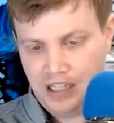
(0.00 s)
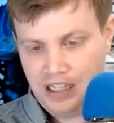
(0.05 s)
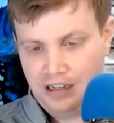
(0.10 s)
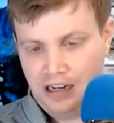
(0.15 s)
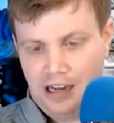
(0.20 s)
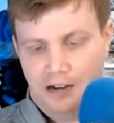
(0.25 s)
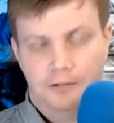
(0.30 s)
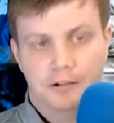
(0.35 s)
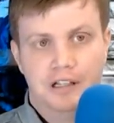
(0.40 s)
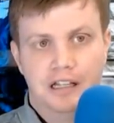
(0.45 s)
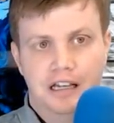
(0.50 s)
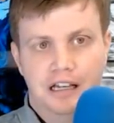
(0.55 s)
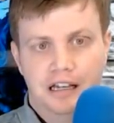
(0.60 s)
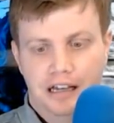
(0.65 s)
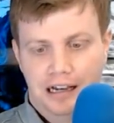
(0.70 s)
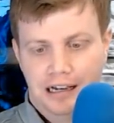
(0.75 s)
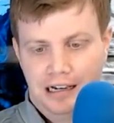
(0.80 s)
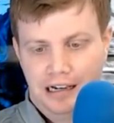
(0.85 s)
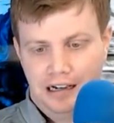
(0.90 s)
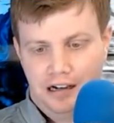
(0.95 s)
Now
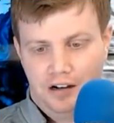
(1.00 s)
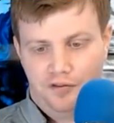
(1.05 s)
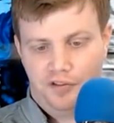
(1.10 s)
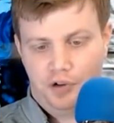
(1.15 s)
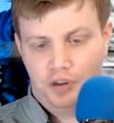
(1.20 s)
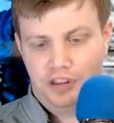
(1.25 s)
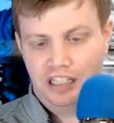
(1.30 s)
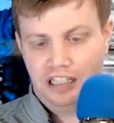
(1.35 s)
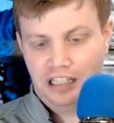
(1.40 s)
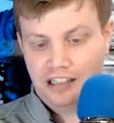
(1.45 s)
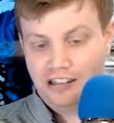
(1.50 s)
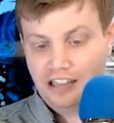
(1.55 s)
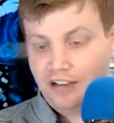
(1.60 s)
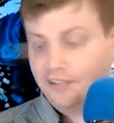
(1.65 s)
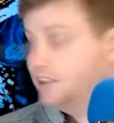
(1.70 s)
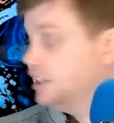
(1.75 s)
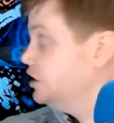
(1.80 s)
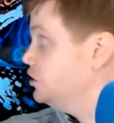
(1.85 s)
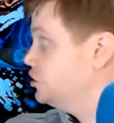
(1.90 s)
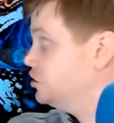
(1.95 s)
uh, right. For the
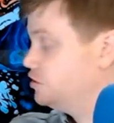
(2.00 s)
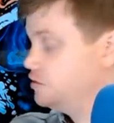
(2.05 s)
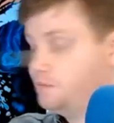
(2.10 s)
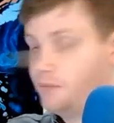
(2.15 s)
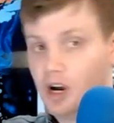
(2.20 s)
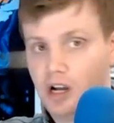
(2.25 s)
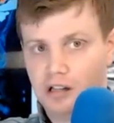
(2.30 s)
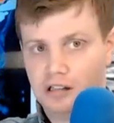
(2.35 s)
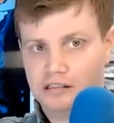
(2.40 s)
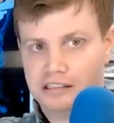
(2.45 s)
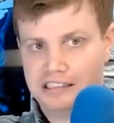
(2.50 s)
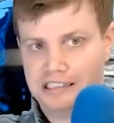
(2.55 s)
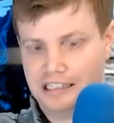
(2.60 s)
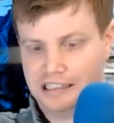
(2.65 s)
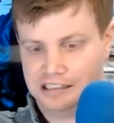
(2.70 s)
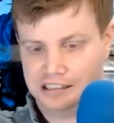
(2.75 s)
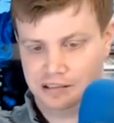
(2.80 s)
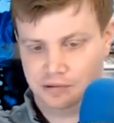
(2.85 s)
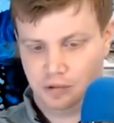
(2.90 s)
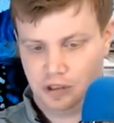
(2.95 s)
11 inch smaller
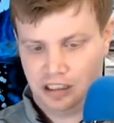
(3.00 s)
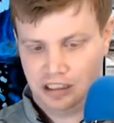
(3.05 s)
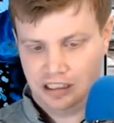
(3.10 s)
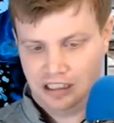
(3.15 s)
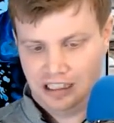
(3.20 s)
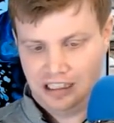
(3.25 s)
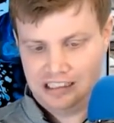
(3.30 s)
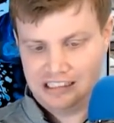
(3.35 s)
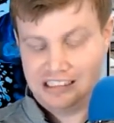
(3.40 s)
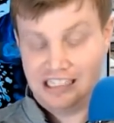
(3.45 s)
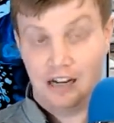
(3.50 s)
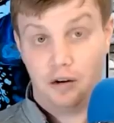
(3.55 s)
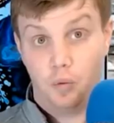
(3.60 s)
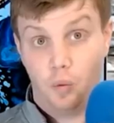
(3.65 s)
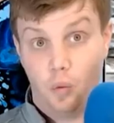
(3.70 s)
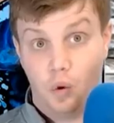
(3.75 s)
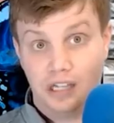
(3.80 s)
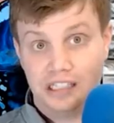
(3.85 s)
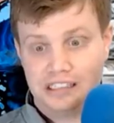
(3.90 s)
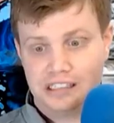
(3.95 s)
size one, it is now
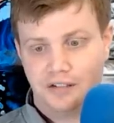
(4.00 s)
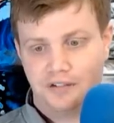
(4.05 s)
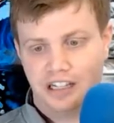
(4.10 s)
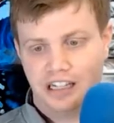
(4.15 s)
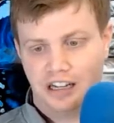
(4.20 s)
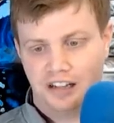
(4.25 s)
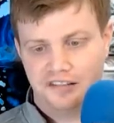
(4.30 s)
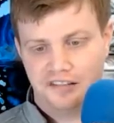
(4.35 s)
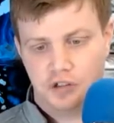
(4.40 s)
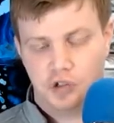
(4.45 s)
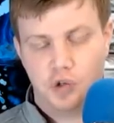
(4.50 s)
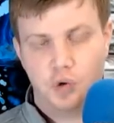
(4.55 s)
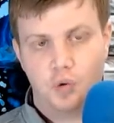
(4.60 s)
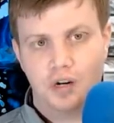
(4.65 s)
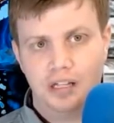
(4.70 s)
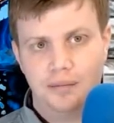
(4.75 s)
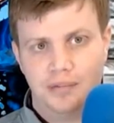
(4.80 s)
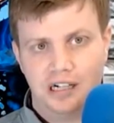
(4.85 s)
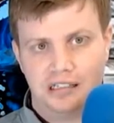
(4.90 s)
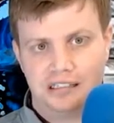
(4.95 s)
179, so
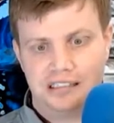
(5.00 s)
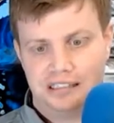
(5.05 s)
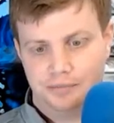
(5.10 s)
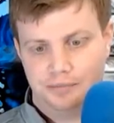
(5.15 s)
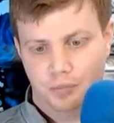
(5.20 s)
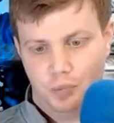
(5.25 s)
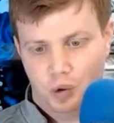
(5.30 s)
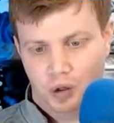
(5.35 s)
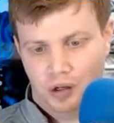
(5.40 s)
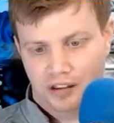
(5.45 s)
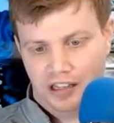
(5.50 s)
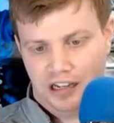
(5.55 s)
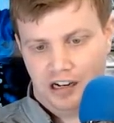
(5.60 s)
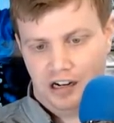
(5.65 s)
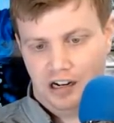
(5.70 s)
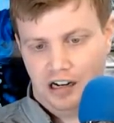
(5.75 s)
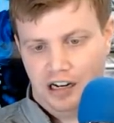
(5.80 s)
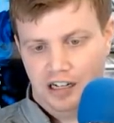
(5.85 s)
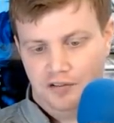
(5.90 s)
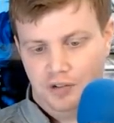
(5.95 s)
20 bucks more
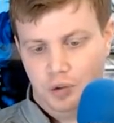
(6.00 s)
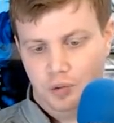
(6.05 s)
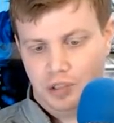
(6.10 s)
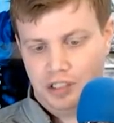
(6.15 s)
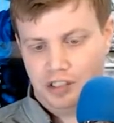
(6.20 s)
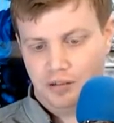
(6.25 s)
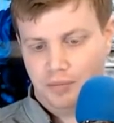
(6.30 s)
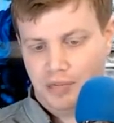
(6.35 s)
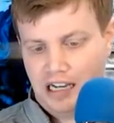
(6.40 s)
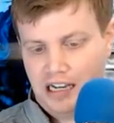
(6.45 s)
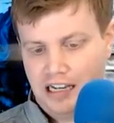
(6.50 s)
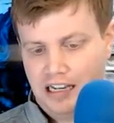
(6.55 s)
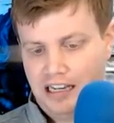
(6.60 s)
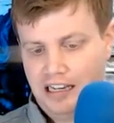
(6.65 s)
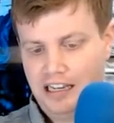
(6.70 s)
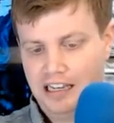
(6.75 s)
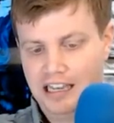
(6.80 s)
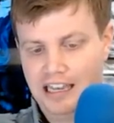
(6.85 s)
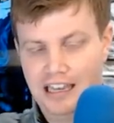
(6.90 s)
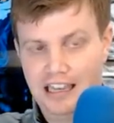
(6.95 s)
there. And if you want to
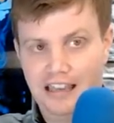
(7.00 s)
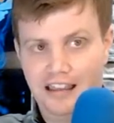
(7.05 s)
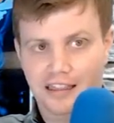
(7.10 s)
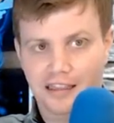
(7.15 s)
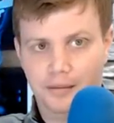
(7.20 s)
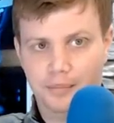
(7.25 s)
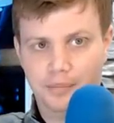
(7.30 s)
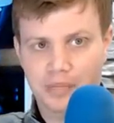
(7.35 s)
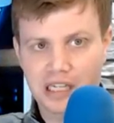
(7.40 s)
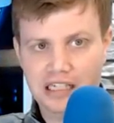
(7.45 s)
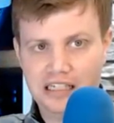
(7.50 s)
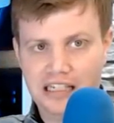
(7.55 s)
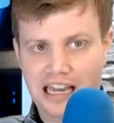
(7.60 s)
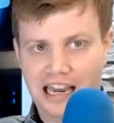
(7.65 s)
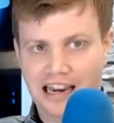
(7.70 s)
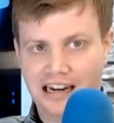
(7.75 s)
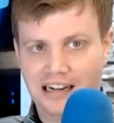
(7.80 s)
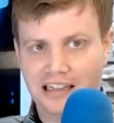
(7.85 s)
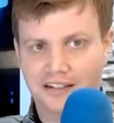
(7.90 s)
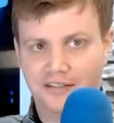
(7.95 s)
buy the Big
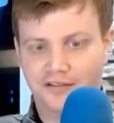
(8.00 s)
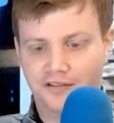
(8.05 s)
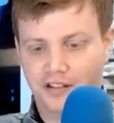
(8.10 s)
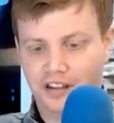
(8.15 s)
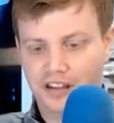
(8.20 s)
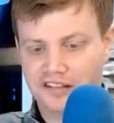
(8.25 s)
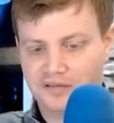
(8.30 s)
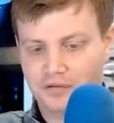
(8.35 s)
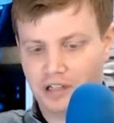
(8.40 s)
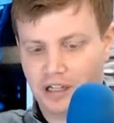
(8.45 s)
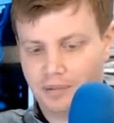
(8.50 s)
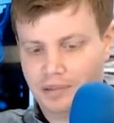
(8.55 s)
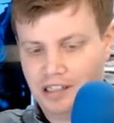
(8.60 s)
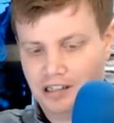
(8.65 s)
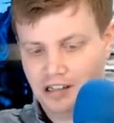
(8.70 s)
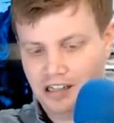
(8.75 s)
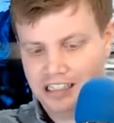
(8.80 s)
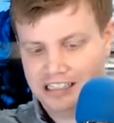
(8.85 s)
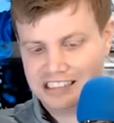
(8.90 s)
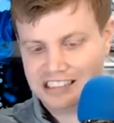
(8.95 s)
Daddy for this one up
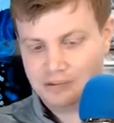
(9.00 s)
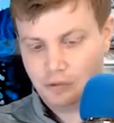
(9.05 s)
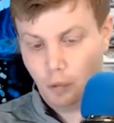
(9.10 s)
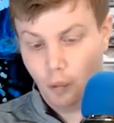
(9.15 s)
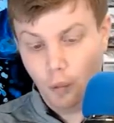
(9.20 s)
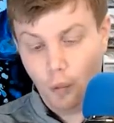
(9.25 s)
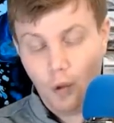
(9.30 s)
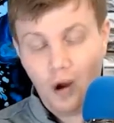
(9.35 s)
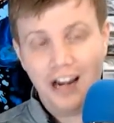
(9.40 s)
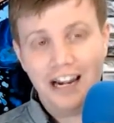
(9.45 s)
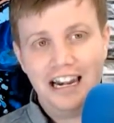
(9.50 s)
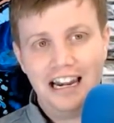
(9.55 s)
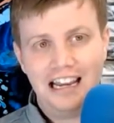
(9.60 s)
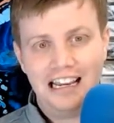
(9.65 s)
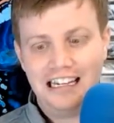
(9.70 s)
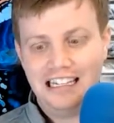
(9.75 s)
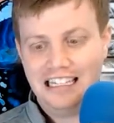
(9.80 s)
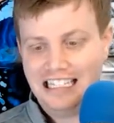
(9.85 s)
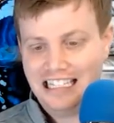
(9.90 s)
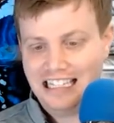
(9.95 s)
here, it's
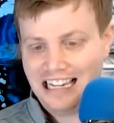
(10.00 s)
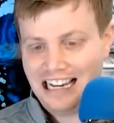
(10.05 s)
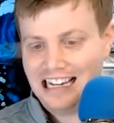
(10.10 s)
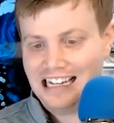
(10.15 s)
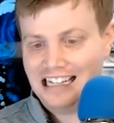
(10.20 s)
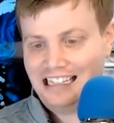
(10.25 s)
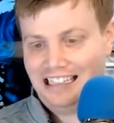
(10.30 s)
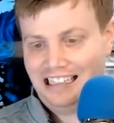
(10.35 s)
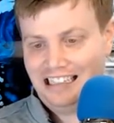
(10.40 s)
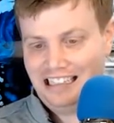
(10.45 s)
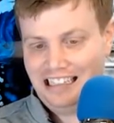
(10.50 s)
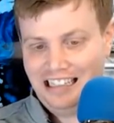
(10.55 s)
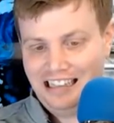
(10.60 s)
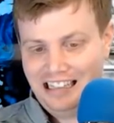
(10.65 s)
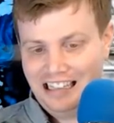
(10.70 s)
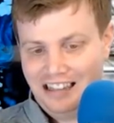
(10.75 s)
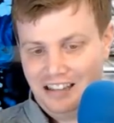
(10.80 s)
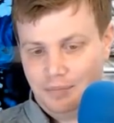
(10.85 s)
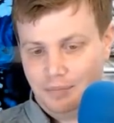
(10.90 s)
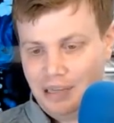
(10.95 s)
199, and
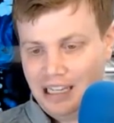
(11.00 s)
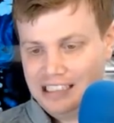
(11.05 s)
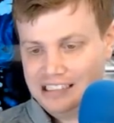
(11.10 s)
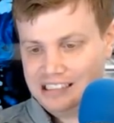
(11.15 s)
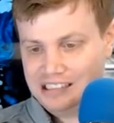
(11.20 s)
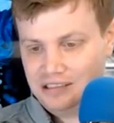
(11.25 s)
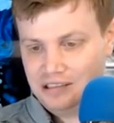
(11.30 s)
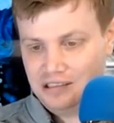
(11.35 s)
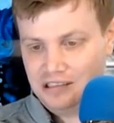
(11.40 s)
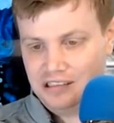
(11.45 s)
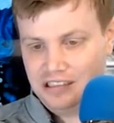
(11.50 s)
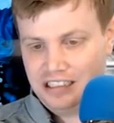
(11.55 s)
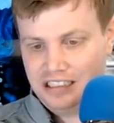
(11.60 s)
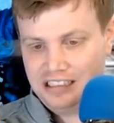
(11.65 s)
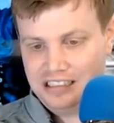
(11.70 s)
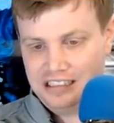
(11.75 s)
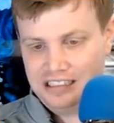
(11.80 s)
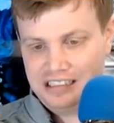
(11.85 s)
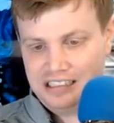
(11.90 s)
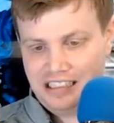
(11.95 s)
then the pencil
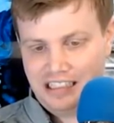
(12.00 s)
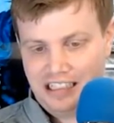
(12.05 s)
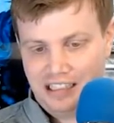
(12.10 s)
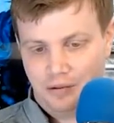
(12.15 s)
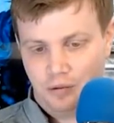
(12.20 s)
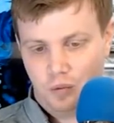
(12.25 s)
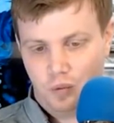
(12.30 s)
is I think